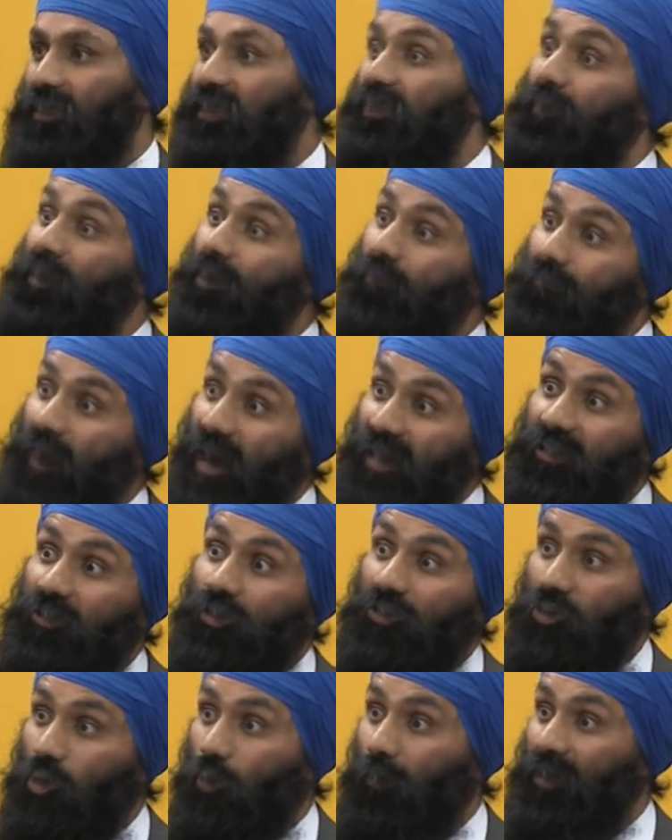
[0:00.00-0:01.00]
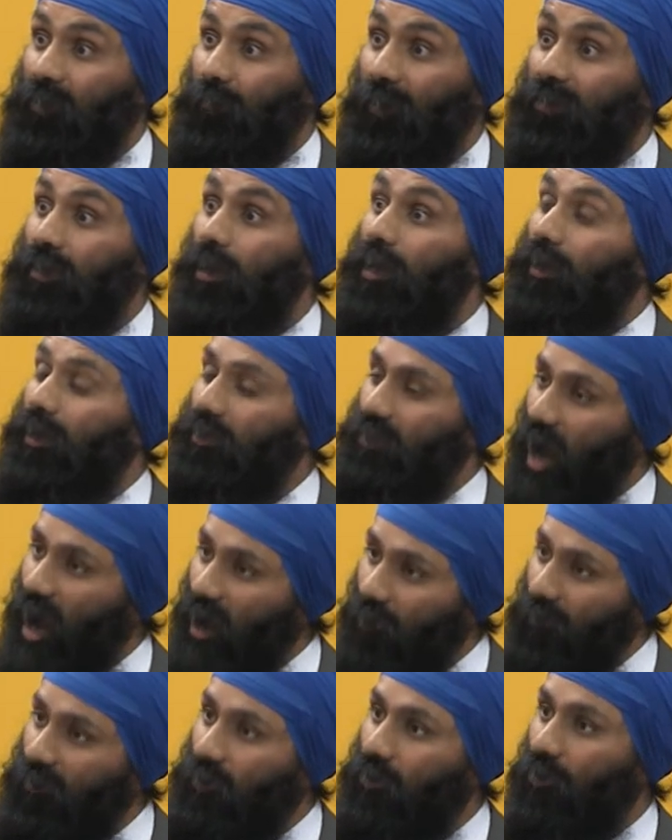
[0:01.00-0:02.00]
He's been invited on so many debates, because
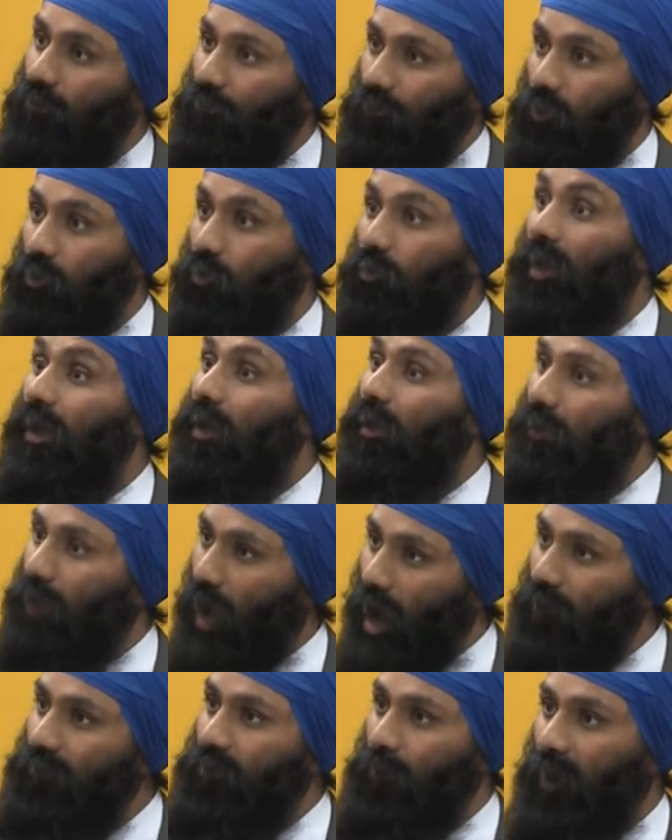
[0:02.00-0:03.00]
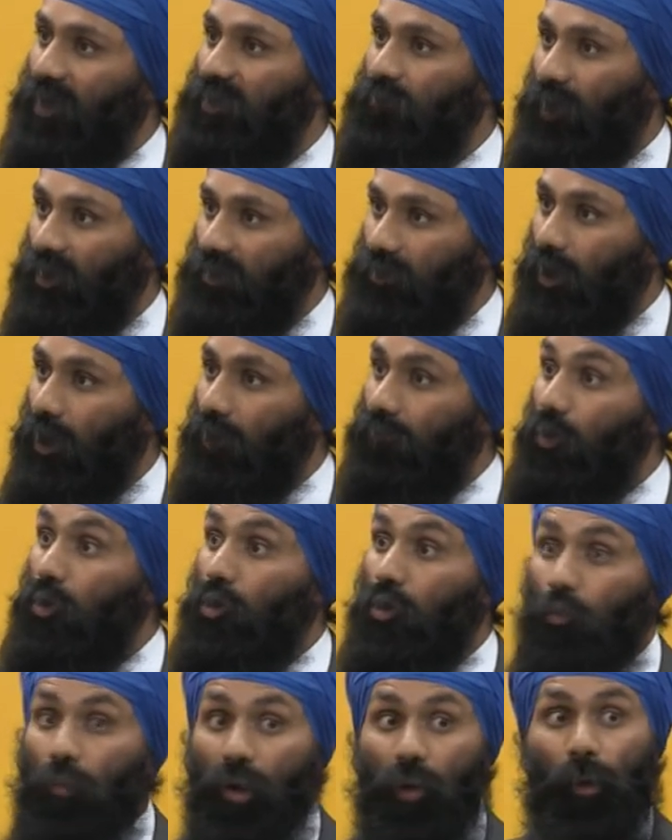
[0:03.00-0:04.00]
I've been on a few live debates myself,
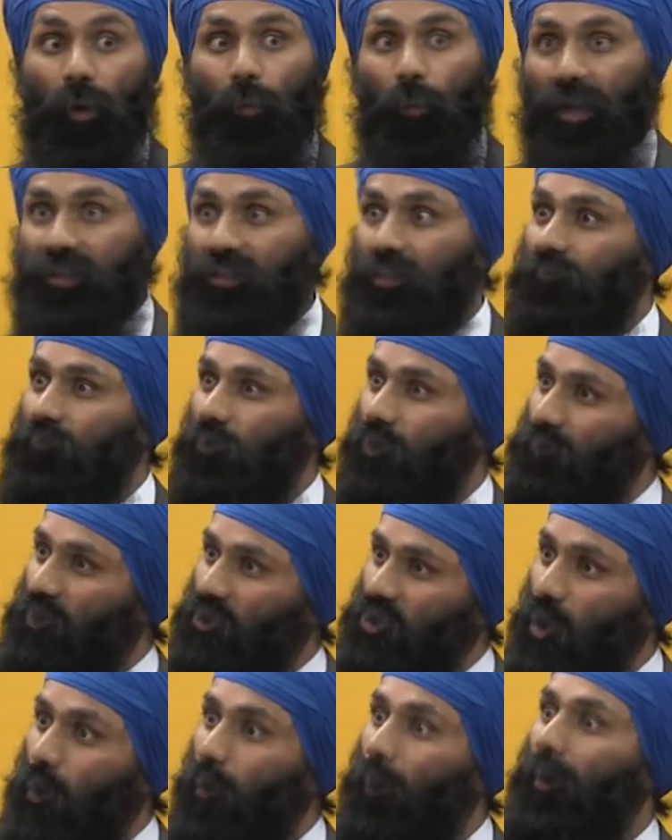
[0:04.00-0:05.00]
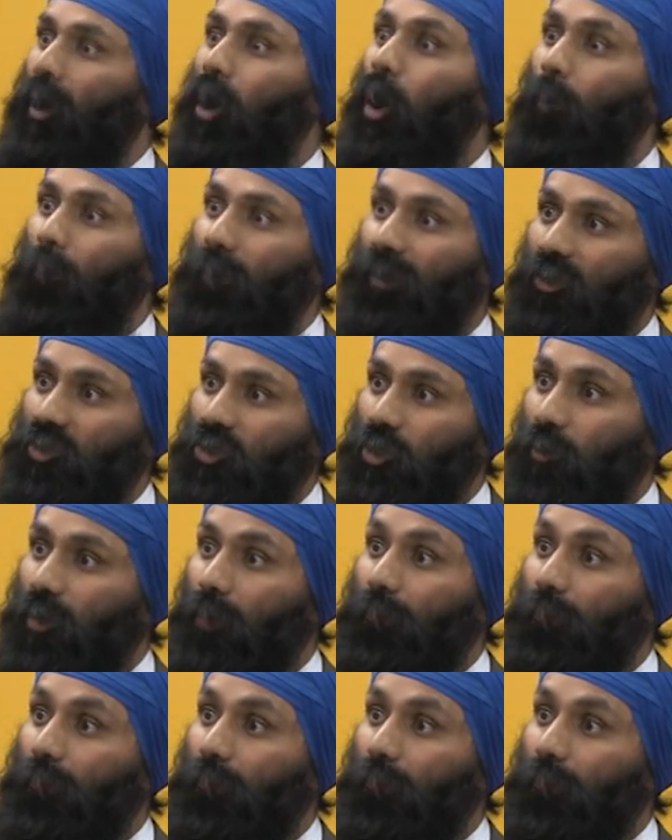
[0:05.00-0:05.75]
where we're waiting for him to show up, we're hoping he showed